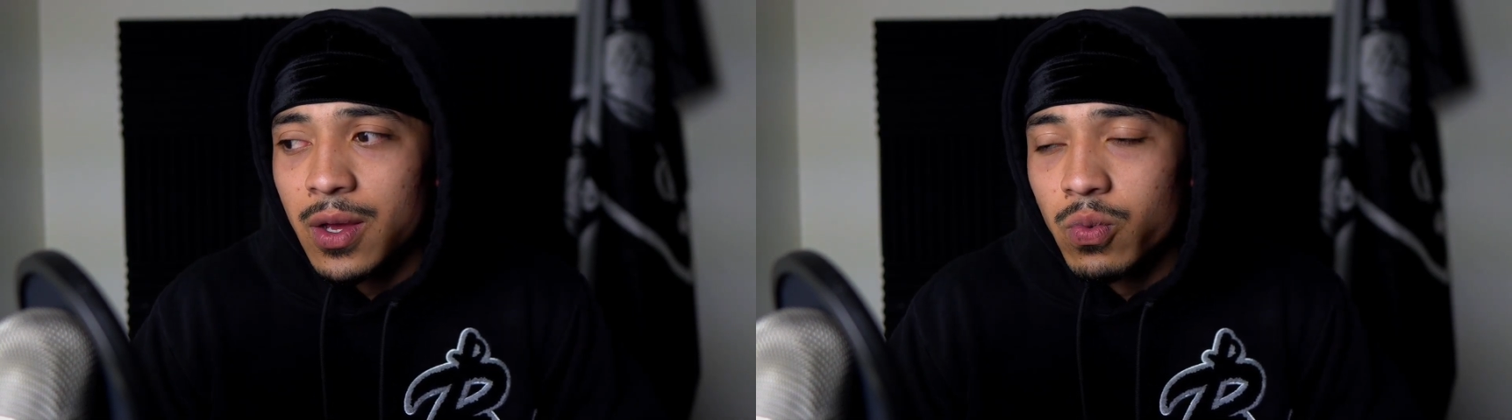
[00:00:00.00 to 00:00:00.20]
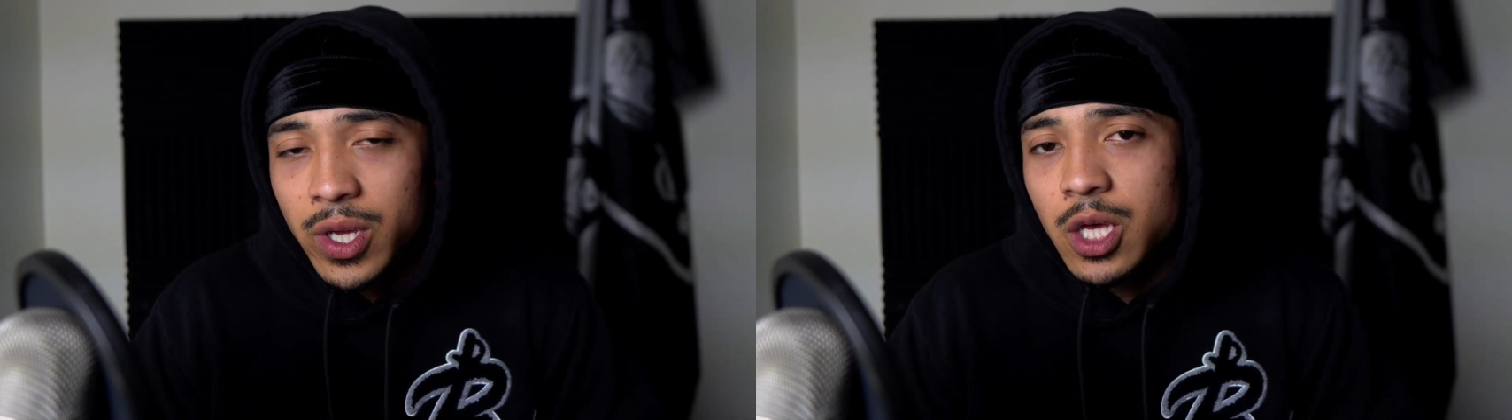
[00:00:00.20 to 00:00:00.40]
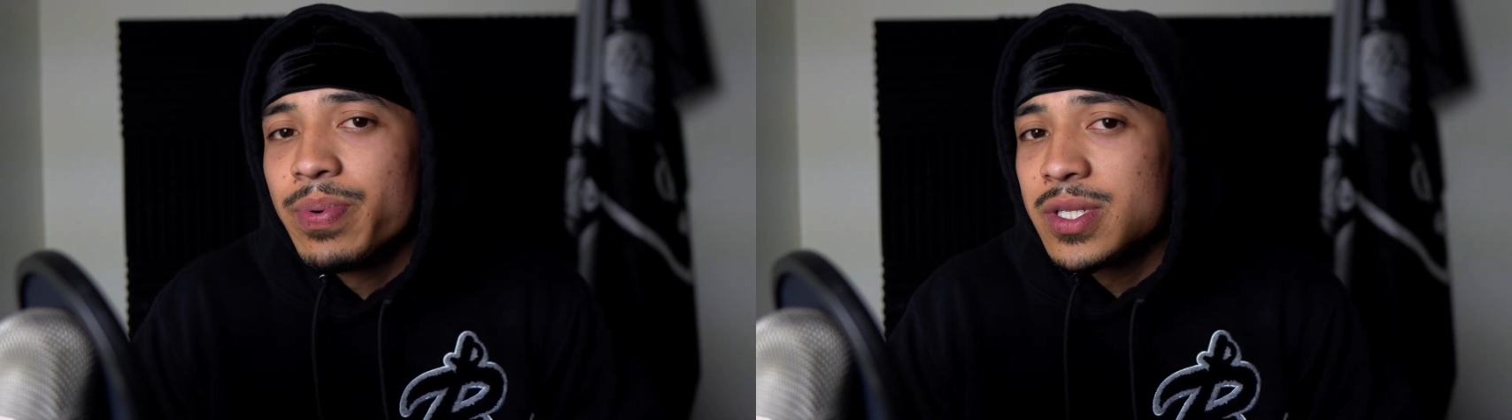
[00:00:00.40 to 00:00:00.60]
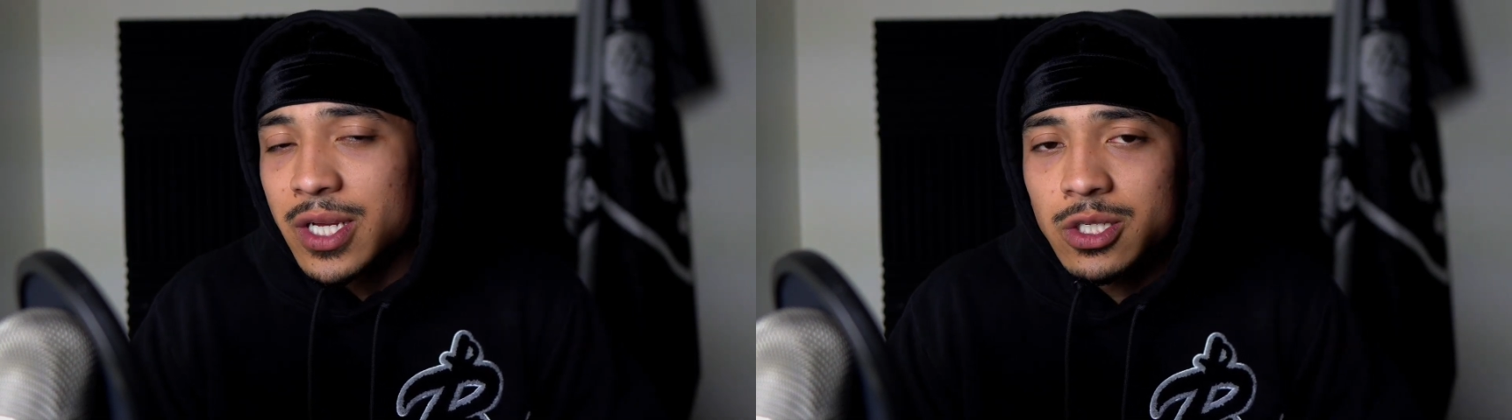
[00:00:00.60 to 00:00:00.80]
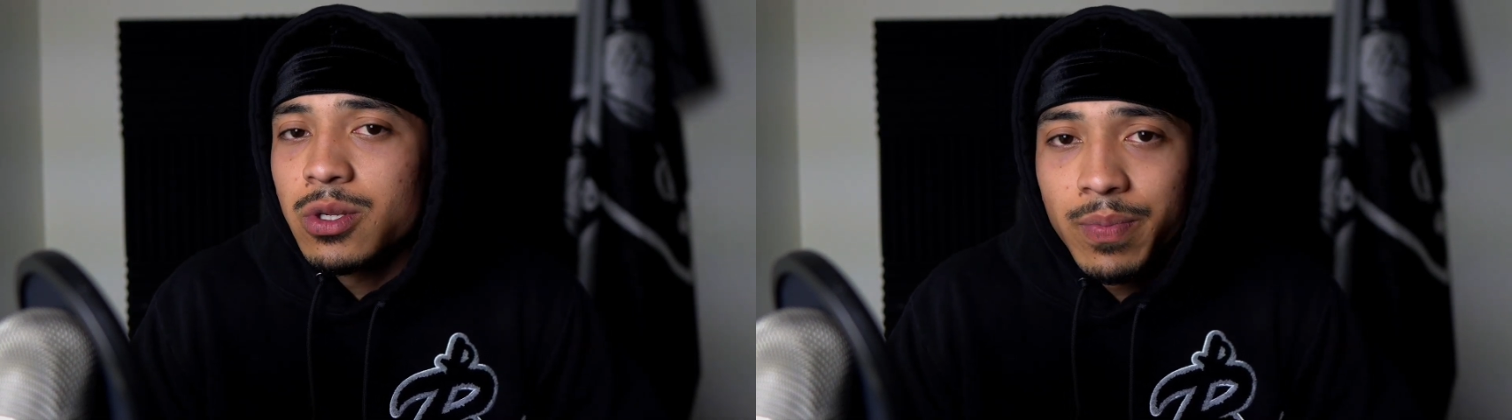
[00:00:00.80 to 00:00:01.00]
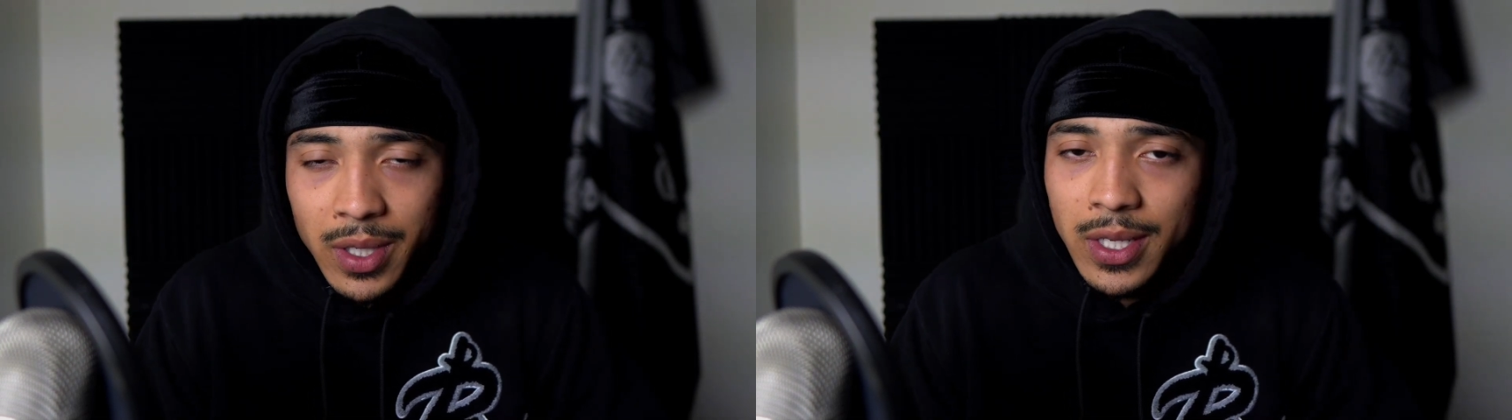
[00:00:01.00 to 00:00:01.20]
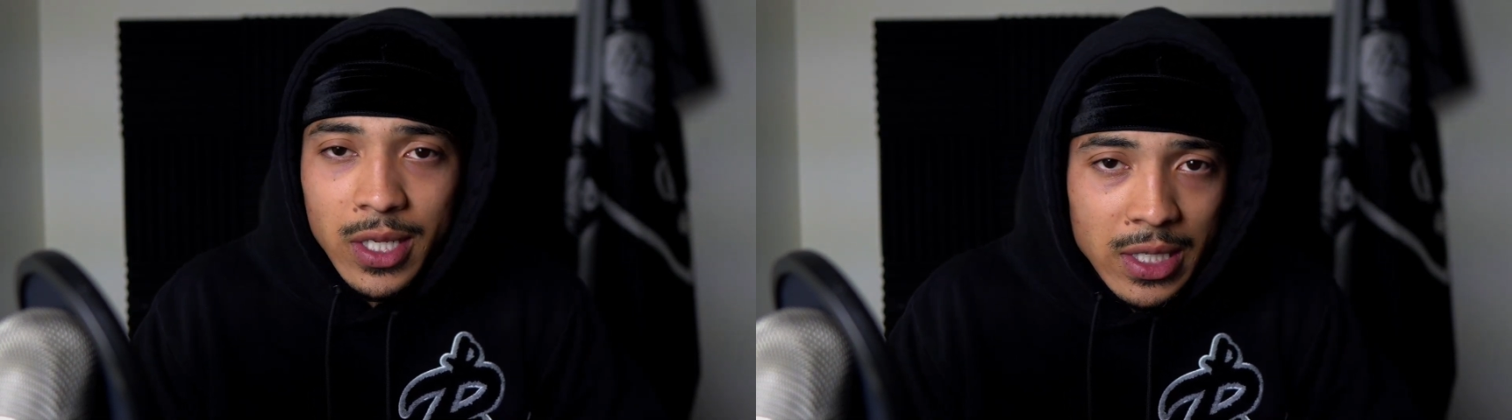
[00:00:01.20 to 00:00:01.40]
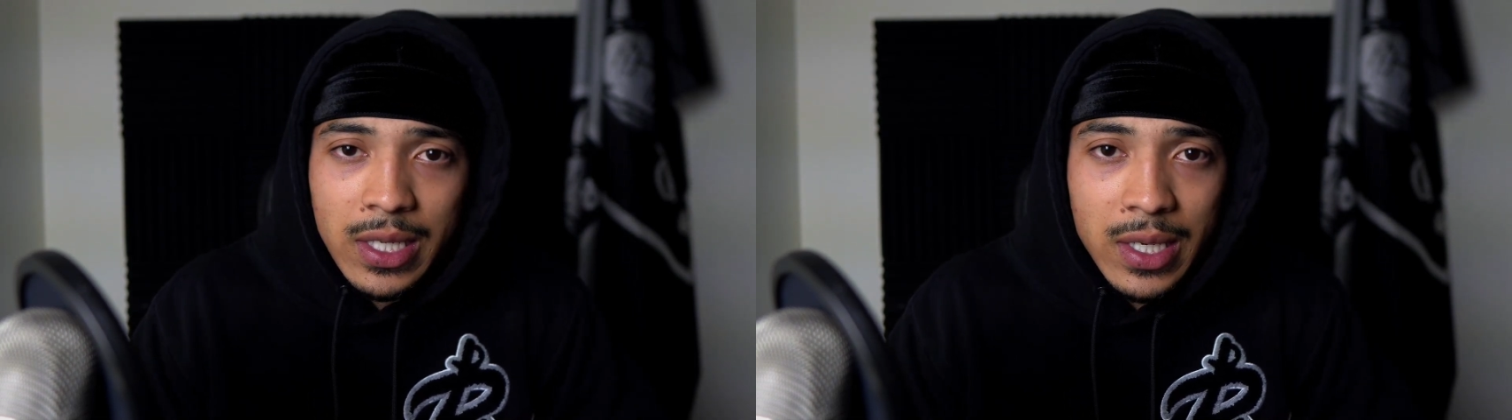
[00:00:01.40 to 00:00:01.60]
we could potentially be
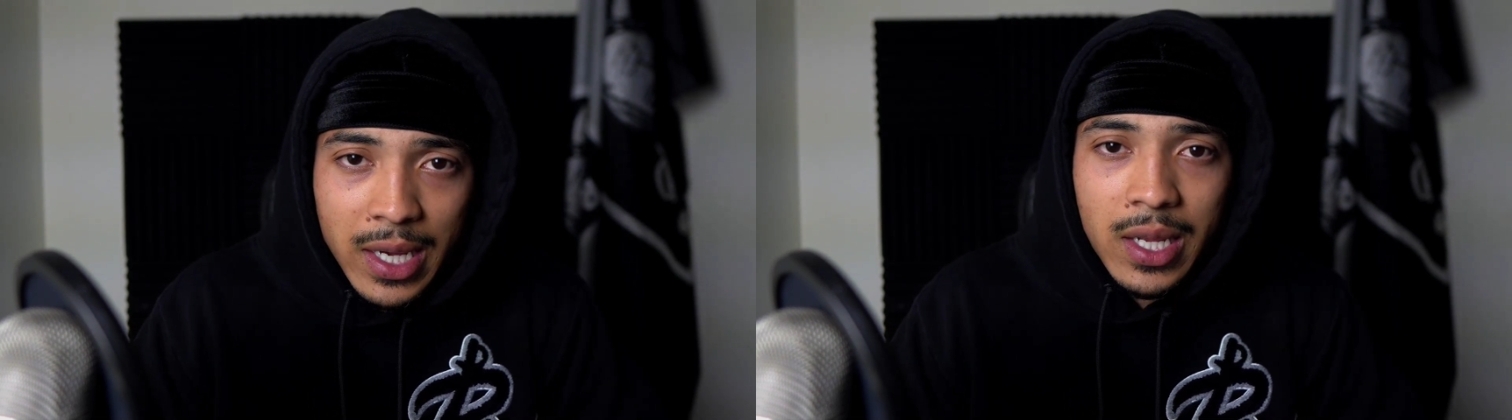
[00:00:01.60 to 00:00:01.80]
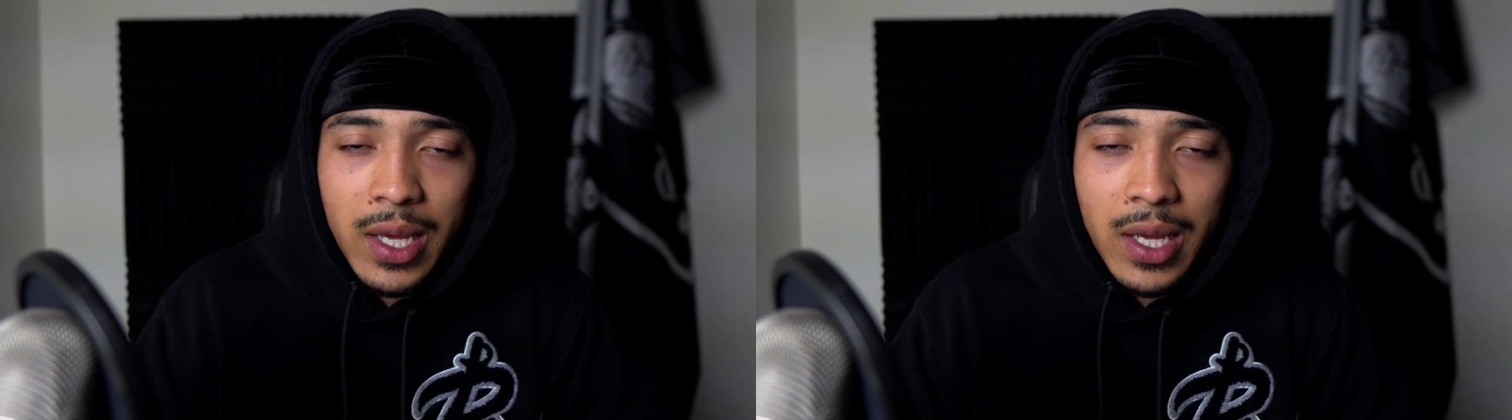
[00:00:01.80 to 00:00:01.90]
looking at